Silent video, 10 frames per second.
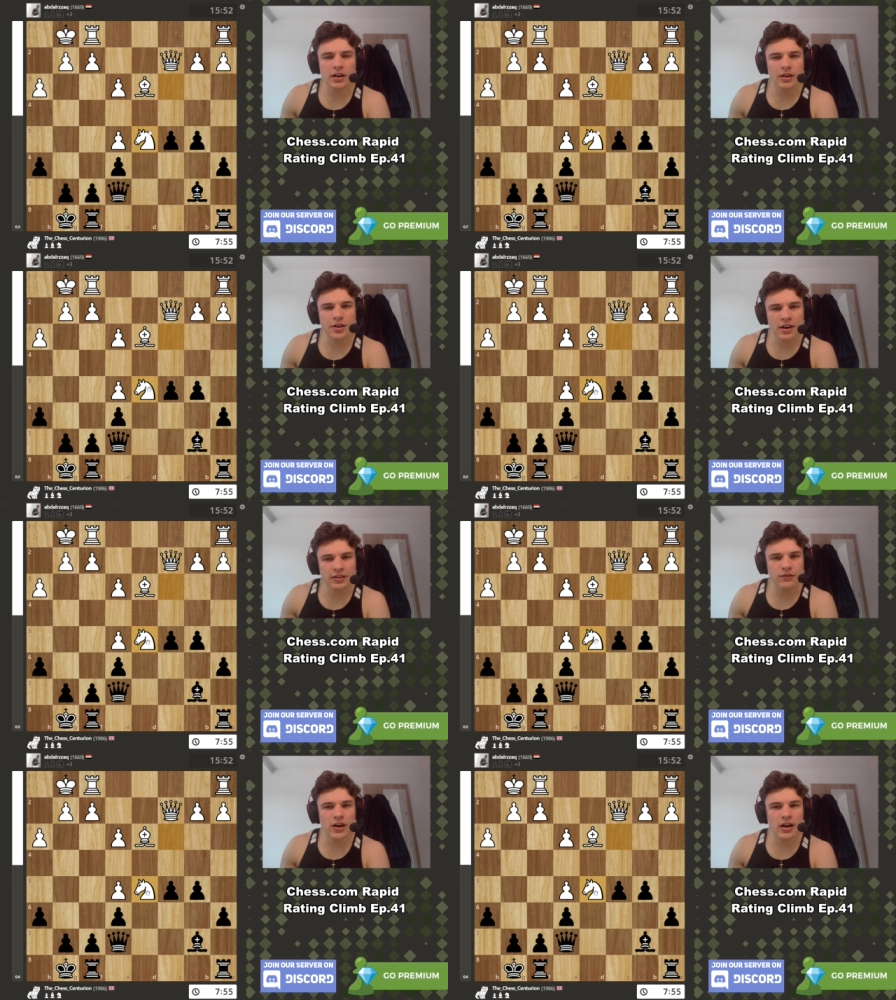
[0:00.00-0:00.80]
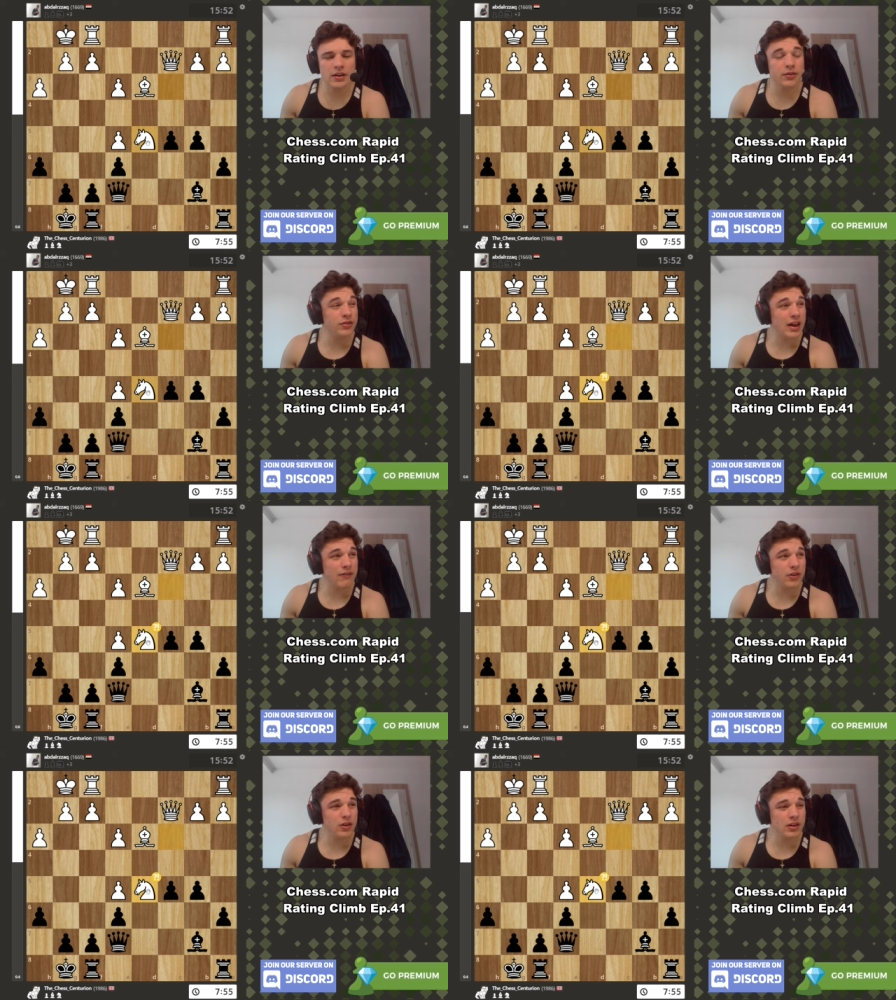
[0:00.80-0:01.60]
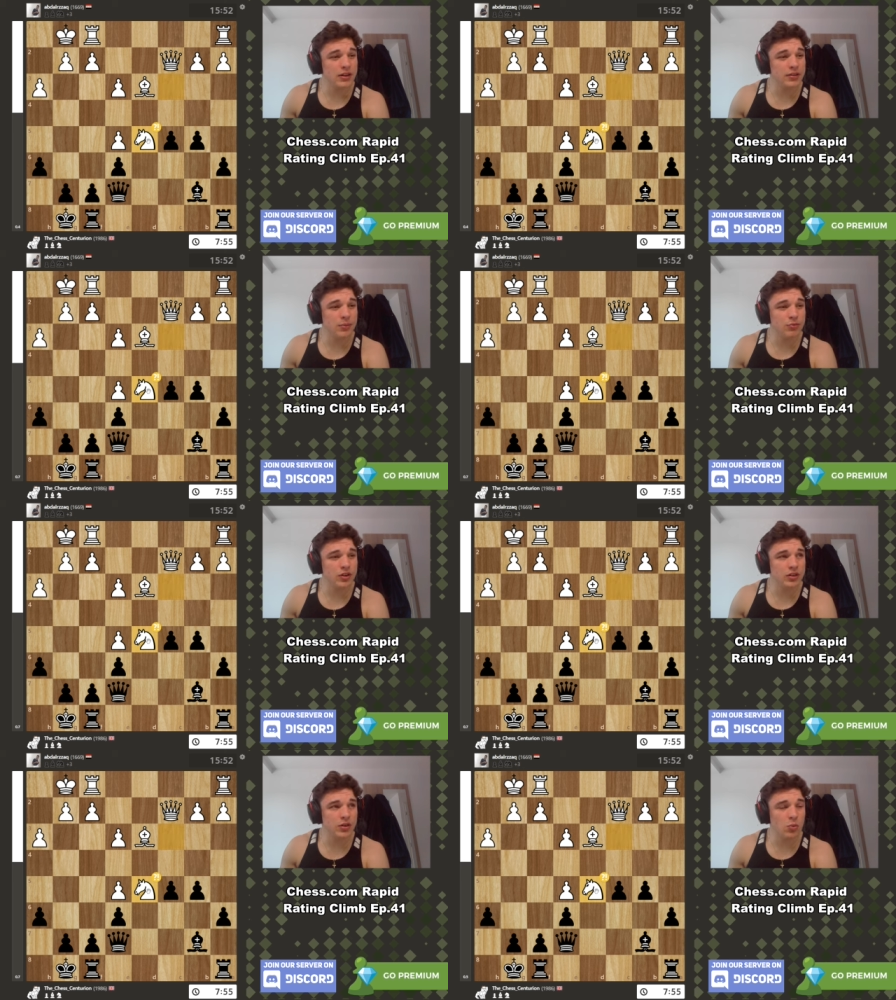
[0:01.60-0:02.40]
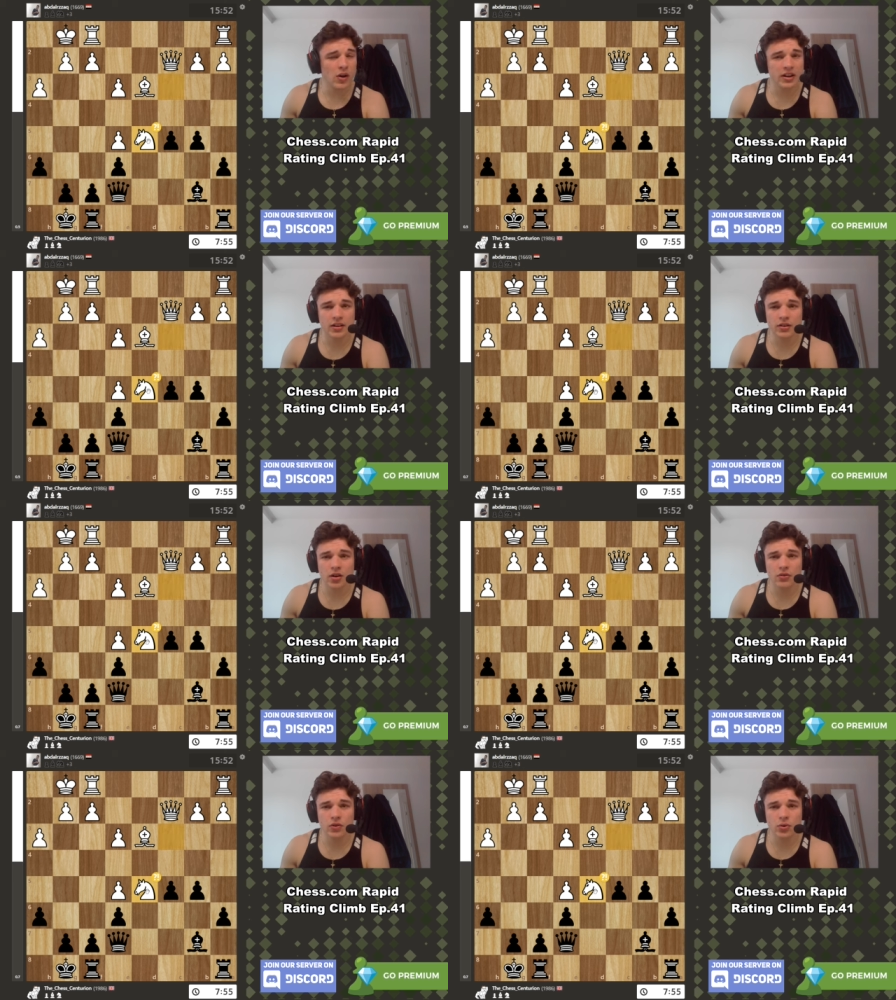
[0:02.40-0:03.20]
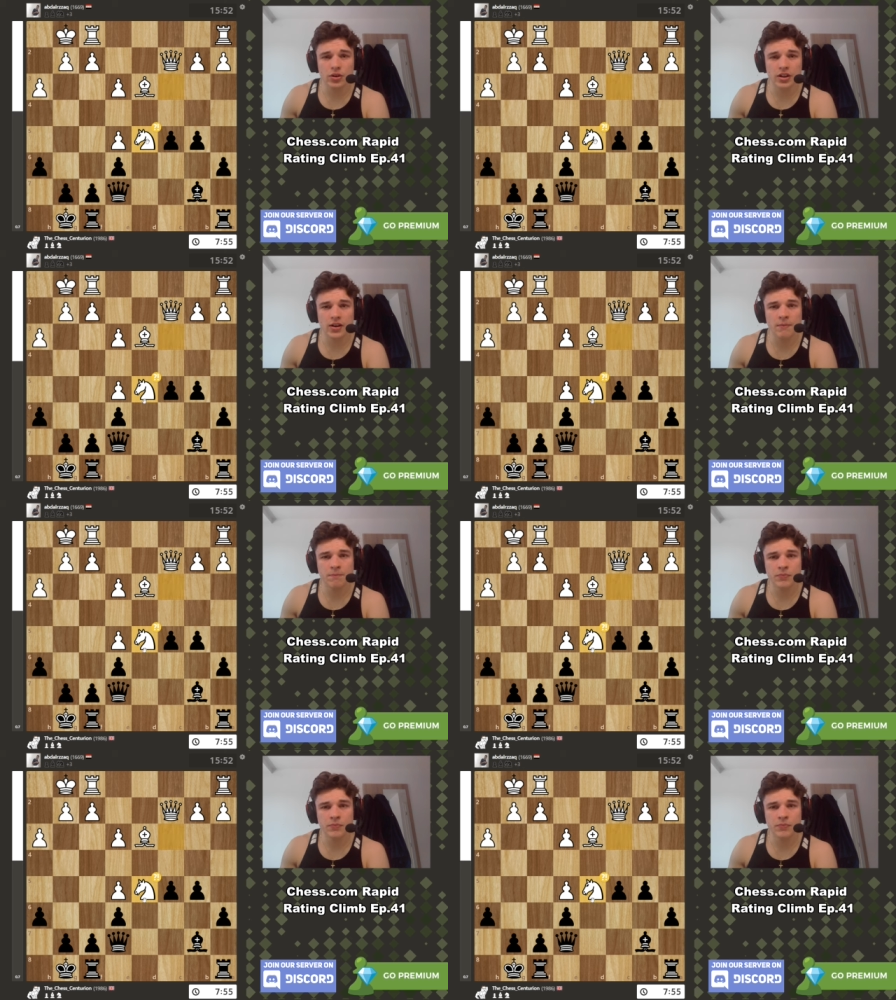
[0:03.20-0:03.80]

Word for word: Knight d five is definitely something that white can go for here.